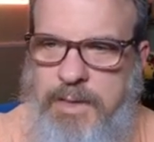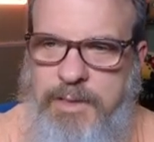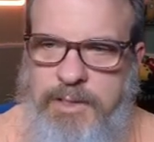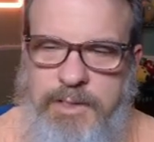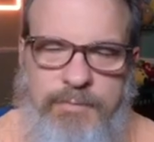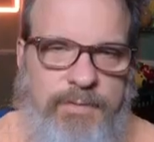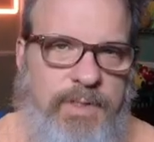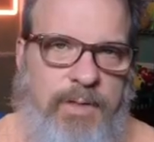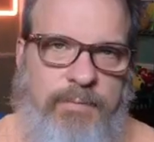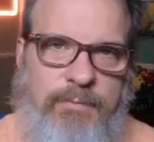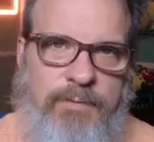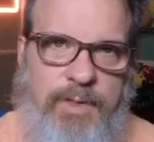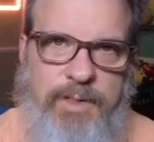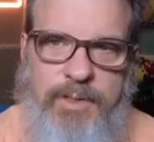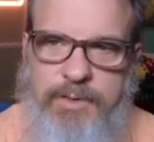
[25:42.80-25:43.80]
Just for something
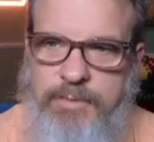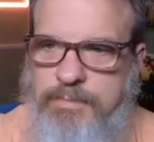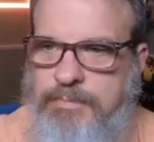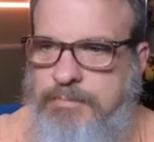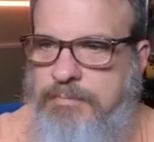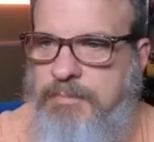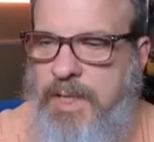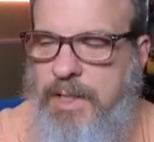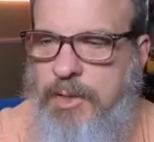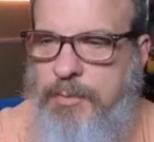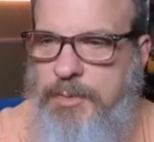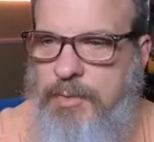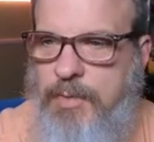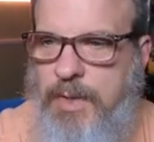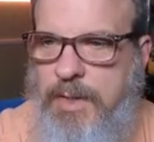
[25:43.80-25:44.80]
fun to do. I
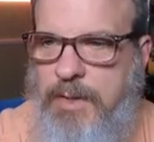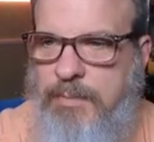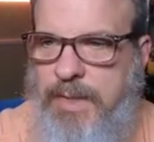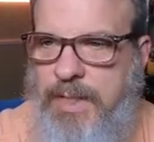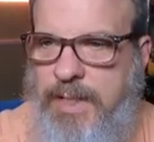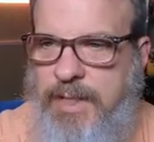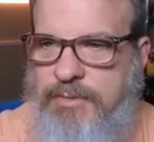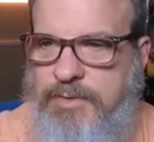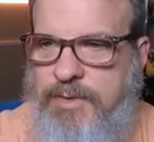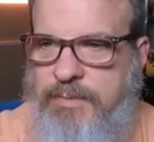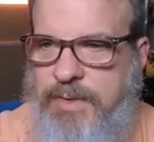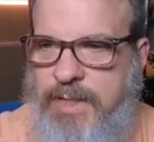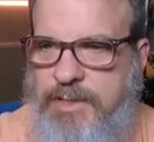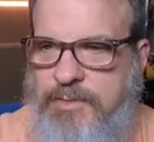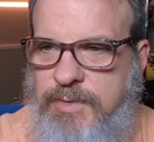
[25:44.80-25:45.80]
opened one on my live
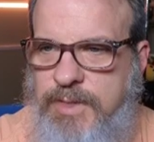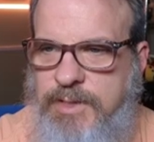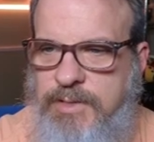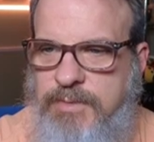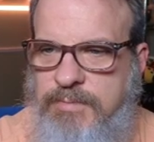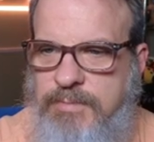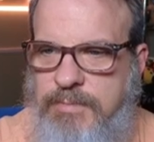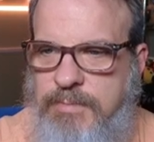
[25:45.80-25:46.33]
stream last week too.